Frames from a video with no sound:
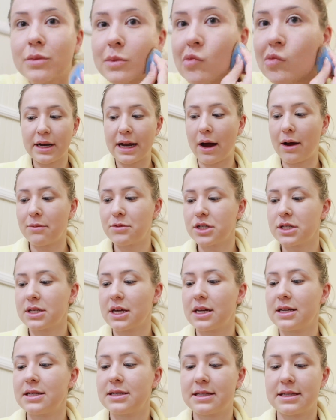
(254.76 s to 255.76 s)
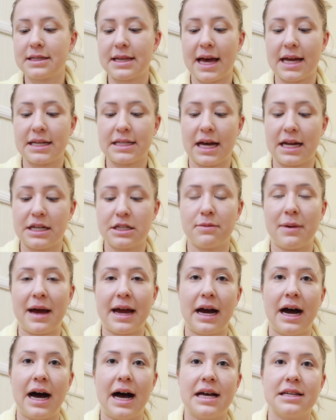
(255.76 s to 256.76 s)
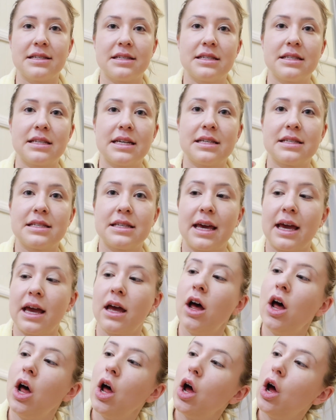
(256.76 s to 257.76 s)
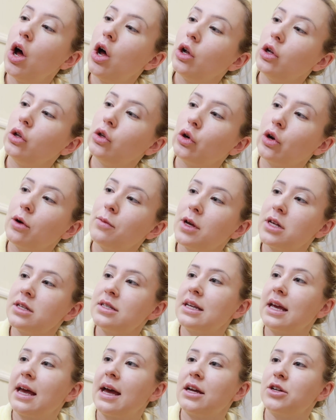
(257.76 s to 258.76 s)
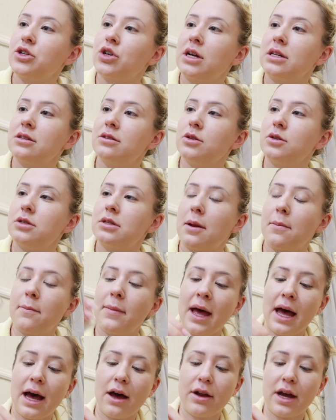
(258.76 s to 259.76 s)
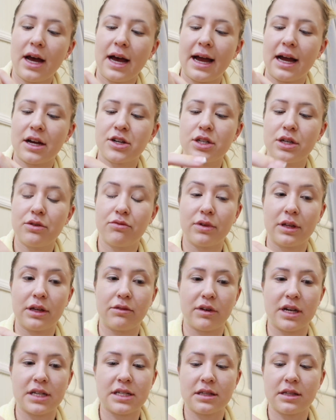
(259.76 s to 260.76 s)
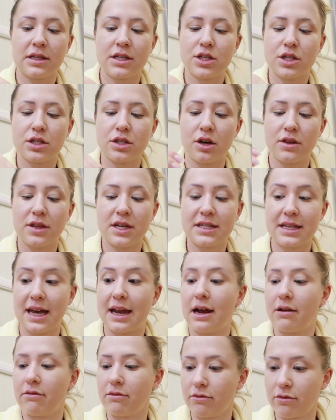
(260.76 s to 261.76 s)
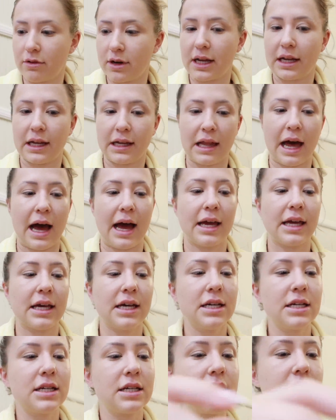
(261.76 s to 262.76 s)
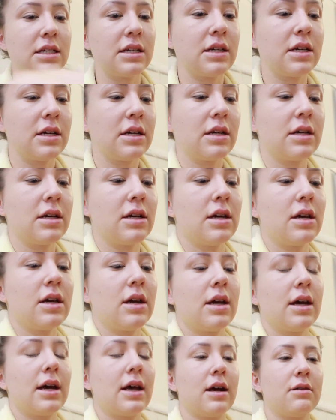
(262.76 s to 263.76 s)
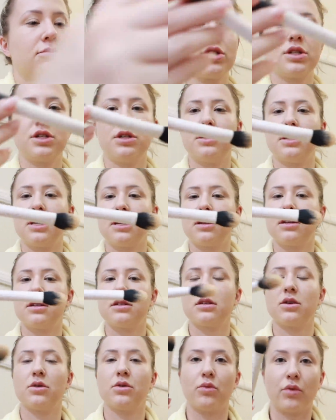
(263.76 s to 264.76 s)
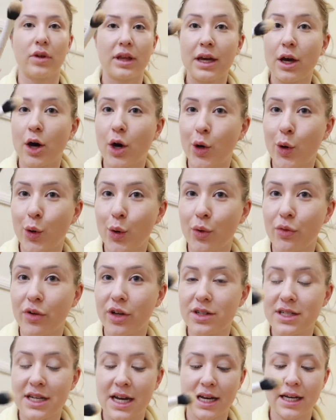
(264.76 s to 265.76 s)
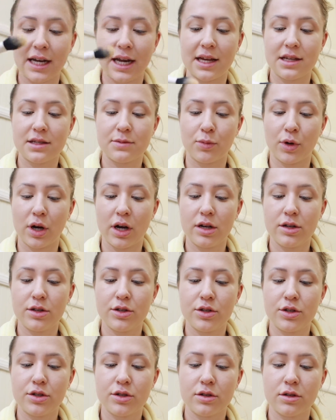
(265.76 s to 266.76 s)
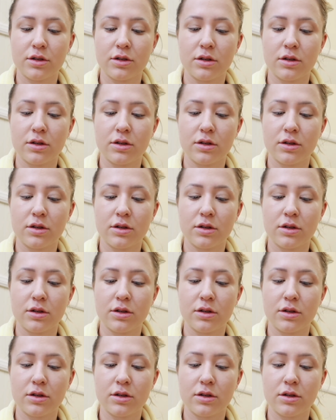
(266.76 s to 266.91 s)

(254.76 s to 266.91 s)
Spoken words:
Now I'm just gonna set under my eyes. This is the Laura Mercier translucent powder. I actually really recently just got this and I really like it. And I'm just using this really old Real Techniques brush,